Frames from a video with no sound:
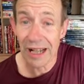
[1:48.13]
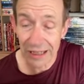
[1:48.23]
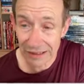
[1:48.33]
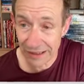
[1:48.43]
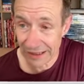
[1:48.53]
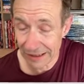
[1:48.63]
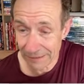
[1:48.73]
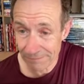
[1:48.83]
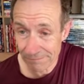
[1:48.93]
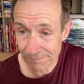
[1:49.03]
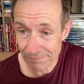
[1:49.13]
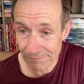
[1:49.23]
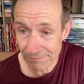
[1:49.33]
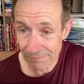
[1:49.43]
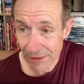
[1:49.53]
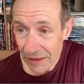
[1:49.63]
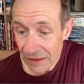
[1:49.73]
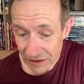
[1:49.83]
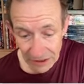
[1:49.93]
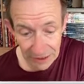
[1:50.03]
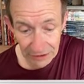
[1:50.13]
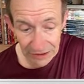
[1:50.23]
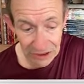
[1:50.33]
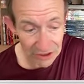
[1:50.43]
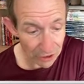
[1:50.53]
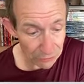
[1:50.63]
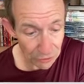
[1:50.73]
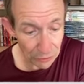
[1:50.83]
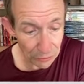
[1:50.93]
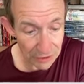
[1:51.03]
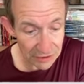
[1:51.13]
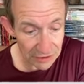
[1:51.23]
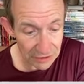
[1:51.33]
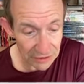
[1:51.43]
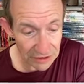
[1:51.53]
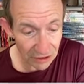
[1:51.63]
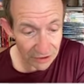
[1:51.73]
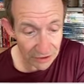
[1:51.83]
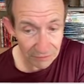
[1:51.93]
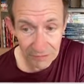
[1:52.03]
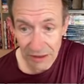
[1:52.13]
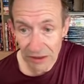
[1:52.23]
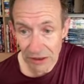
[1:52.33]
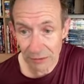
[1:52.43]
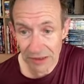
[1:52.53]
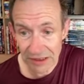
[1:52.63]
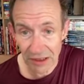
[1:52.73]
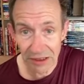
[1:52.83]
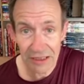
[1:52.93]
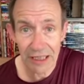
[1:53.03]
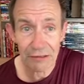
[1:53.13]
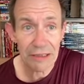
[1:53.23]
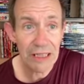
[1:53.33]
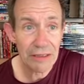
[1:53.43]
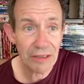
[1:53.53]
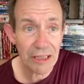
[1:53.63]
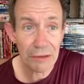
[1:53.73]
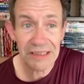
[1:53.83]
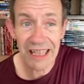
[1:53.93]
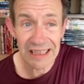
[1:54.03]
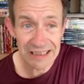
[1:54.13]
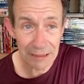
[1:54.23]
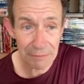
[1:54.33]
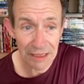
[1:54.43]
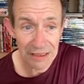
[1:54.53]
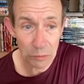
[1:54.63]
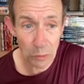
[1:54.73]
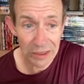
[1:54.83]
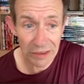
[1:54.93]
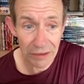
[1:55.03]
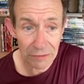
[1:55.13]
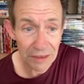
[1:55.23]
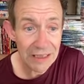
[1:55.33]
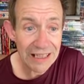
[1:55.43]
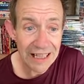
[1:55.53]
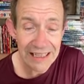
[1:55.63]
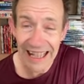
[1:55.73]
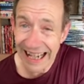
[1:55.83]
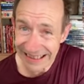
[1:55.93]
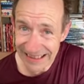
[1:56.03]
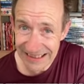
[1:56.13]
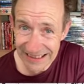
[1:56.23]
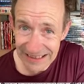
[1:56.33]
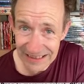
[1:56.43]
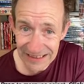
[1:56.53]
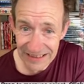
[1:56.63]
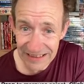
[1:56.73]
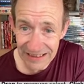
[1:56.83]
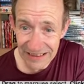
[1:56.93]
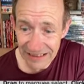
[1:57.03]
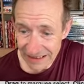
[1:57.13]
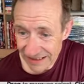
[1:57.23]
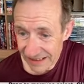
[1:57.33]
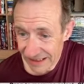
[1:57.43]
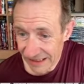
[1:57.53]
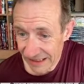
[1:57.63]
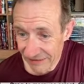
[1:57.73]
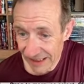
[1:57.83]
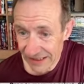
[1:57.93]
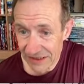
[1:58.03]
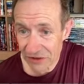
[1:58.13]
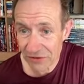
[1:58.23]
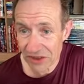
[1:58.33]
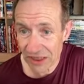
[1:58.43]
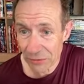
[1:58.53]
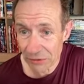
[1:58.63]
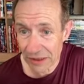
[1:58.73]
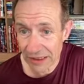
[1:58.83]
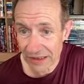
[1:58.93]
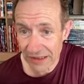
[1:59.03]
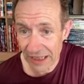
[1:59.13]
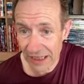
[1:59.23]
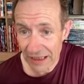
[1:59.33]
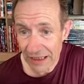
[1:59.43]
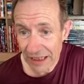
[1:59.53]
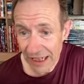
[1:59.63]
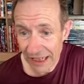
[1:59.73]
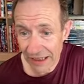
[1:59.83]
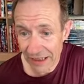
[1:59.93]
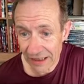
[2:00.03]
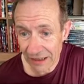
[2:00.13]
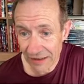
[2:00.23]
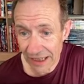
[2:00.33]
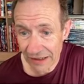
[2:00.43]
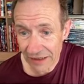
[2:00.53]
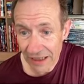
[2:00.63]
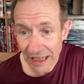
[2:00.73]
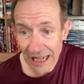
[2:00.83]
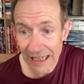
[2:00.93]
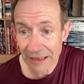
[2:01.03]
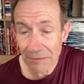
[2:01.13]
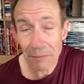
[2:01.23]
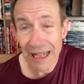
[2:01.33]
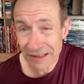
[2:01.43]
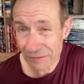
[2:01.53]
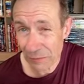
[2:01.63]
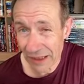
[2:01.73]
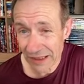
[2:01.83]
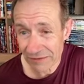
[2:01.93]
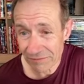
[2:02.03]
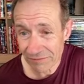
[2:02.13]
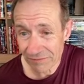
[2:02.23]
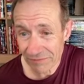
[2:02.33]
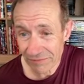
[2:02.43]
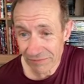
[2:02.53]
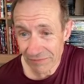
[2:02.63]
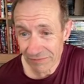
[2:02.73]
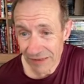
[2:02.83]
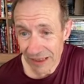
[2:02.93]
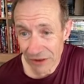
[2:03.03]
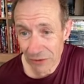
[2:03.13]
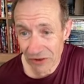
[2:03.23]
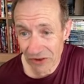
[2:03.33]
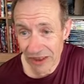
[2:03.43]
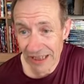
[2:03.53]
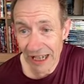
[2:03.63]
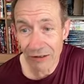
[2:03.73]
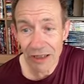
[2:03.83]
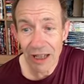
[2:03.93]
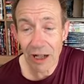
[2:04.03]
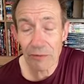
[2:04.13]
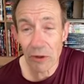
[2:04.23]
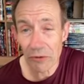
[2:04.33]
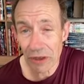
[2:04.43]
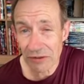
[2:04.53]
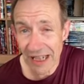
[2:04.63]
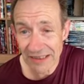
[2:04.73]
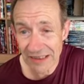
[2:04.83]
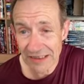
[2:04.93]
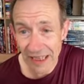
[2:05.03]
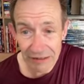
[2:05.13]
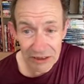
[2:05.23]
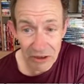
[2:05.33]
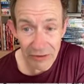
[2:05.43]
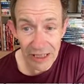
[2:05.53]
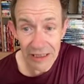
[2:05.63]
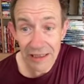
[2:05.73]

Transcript: unlink. So now let's just go to designer. So in designer now, if I go exactly the same place, window and assets, and here in assets, you can see all the links there and can go down and pattern one. And you can see now I've got those assets there and it's got that